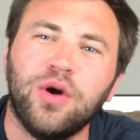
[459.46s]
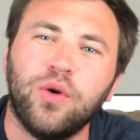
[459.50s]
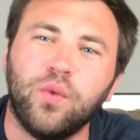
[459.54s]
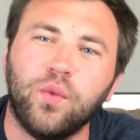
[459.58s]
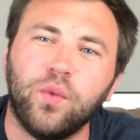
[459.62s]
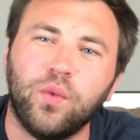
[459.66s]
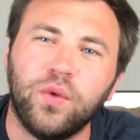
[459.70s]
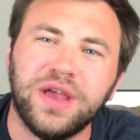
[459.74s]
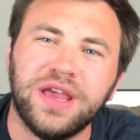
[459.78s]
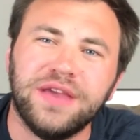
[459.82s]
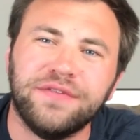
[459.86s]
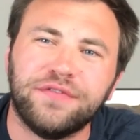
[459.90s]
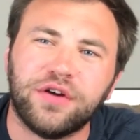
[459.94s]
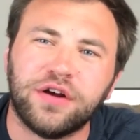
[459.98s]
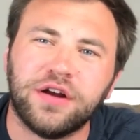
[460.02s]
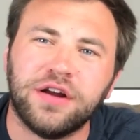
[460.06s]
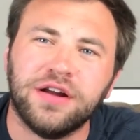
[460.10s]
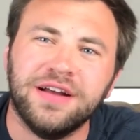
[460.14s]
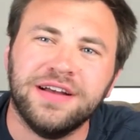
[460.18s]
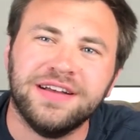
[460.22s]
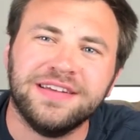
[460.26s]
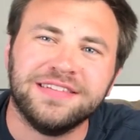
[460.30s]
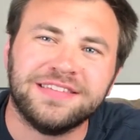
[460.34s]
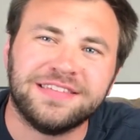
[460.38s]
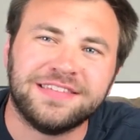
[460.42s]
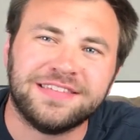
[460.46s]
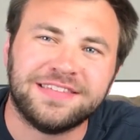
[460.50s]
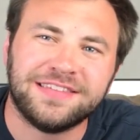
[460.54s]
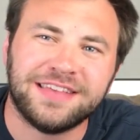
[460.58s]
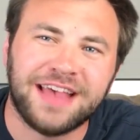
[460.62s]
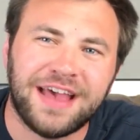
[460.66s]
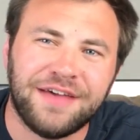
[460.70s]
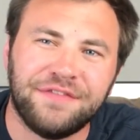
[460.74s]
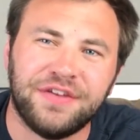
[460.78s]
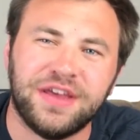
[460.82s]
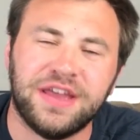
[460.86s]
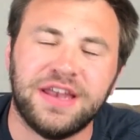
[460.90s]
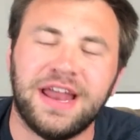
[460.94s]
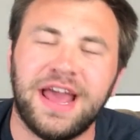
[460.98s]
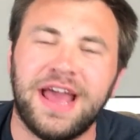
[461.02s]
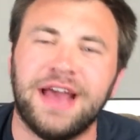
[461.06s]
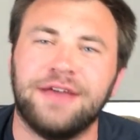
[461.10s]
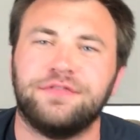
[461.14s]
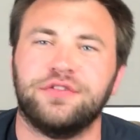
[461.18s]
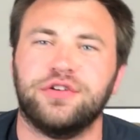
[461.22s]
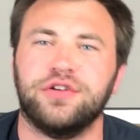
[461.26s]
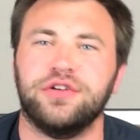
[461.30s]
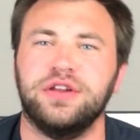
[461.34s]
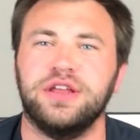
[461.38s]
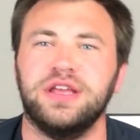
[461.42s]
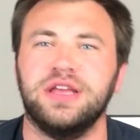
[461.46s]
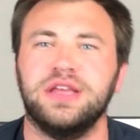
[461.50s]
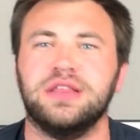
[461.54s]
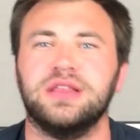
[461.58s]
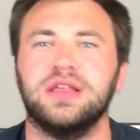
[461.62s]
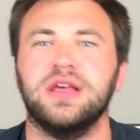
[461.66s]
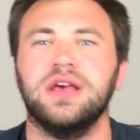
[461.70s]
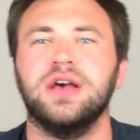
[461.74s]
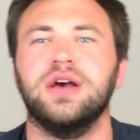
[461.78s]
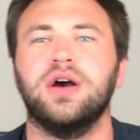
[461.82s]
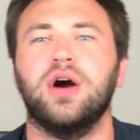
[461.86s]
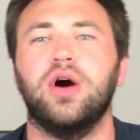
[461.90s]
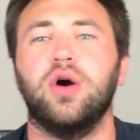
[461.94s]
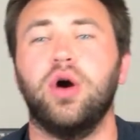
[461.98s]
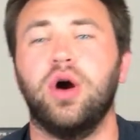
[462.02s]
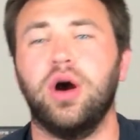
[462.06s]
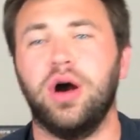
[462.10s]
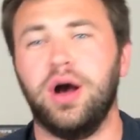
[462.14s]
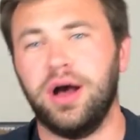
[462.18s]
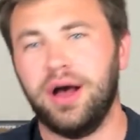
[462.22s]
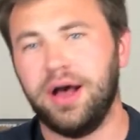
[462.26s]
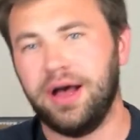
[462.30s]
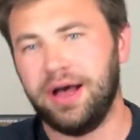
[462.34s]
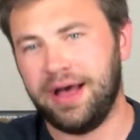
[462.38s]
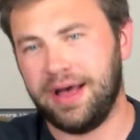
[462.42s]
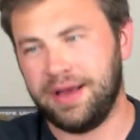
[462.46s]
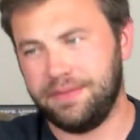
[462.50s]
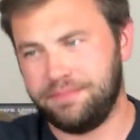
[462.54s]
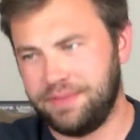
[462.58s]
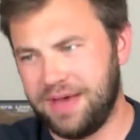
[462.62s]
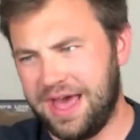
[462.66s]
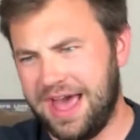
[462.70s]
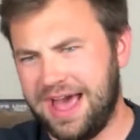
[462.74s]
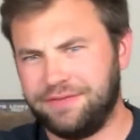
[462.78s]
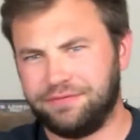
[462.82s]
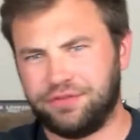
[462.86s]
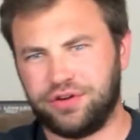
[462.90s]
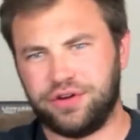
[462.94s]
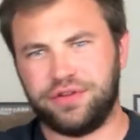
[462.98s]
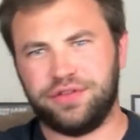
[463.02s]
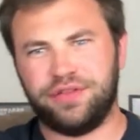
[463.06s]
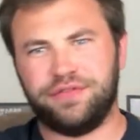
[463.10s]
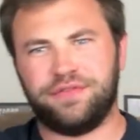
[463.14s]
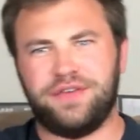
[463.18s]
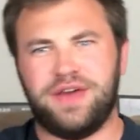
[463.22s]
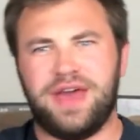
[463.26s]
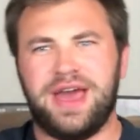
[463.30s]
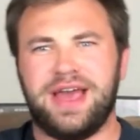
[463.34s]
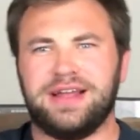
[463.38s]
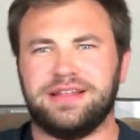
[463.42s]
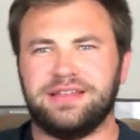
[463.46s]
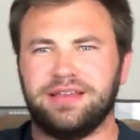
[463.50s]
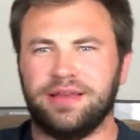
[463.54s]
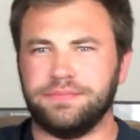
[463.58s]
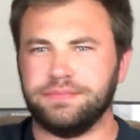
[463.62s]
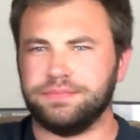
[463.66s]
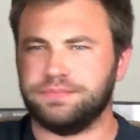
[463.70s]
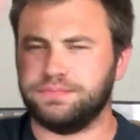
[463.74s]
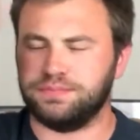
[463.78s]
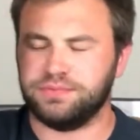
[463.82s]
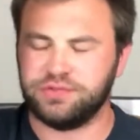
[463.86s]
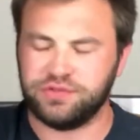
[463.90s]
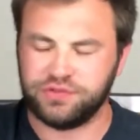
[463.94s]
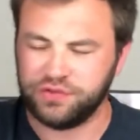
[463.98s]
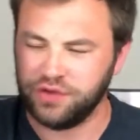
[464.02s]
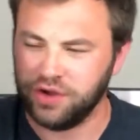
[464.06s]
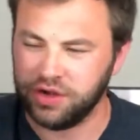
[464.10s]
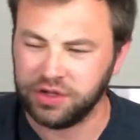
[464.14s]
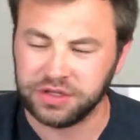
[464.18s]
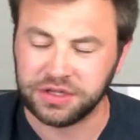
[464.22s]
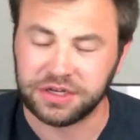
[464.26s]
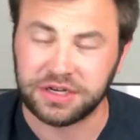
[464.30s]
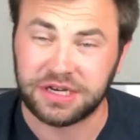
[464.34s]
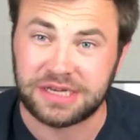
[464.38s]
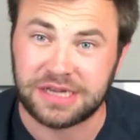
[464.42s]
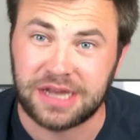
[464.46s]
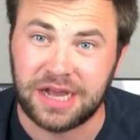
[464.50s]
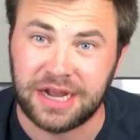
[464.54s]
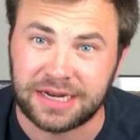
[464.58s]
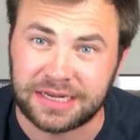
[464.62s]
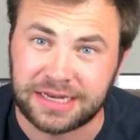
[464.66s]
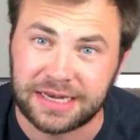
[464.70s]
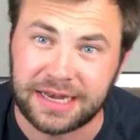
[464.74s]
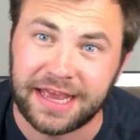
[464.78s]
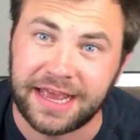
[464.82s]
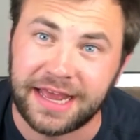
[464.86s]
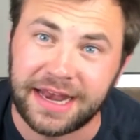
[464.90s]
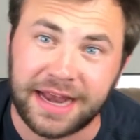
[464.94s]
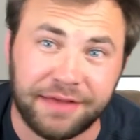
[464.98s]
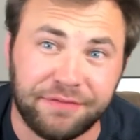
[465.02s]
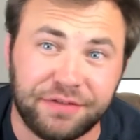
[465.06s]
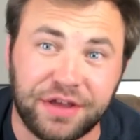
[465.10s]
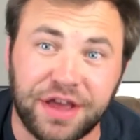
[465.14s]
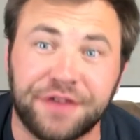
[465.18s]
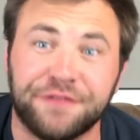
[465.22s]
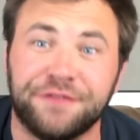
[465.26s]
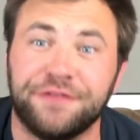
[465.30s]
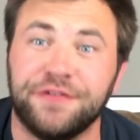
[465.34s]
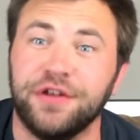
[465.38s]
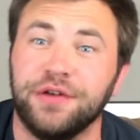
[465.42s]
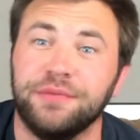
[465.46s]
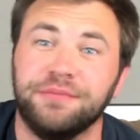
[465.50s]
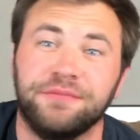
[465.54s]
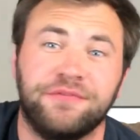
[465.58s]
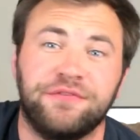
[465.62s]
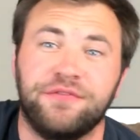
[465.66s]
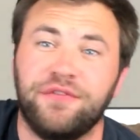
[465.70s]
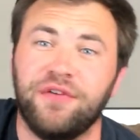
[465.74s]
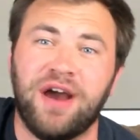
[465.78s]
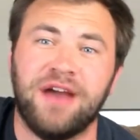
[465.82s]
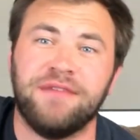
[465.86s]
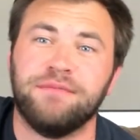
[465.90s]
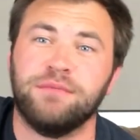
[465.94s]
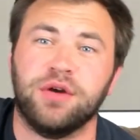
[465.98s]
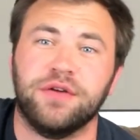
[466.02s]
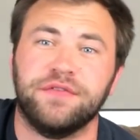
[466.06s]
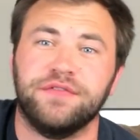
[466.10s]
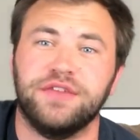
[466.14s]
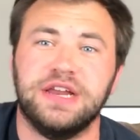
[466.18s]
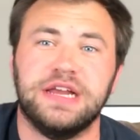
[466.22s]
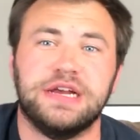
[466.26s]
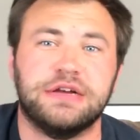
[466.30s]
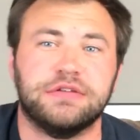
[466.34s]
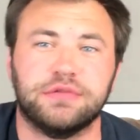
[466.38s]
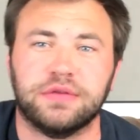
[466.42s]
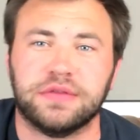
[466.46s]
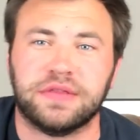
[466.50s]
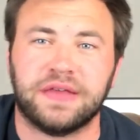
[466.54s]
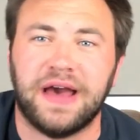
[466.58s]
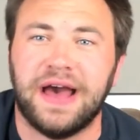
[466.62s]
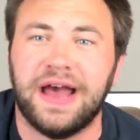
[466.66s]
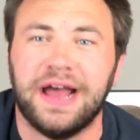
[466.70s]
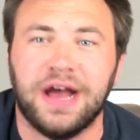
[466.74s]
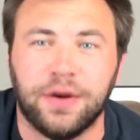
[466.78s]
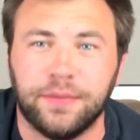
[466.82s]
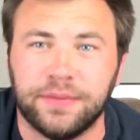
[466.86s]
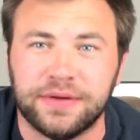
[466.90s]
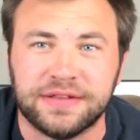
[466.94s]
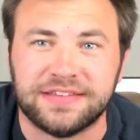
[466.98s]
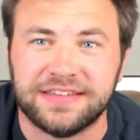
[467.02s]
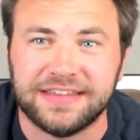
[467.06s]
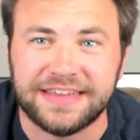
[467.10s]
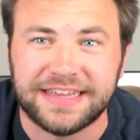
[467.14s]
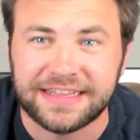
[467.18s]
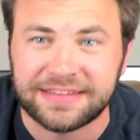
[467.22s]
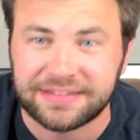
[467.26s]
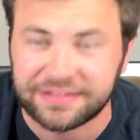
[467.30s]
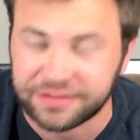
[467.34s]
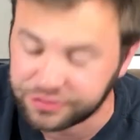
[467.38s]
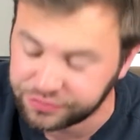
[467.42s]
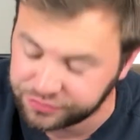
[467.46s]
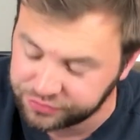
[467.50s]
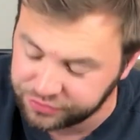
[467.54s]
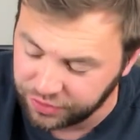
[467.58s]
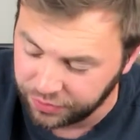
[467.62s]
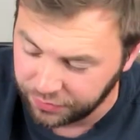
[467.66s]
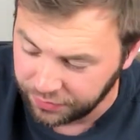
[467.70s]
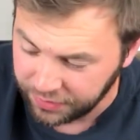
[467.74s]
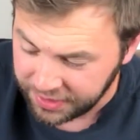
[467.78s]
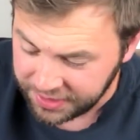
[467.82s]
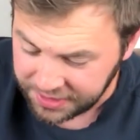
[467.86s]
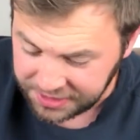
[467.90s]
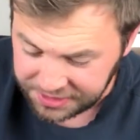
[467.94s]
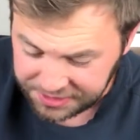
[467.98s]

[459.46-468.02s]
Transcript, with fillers: AJVWeaver7 afterneath. Uh, after the fact, I'm struggling to talk today, and I've got to film five more videos with Kyle once he gets here. So,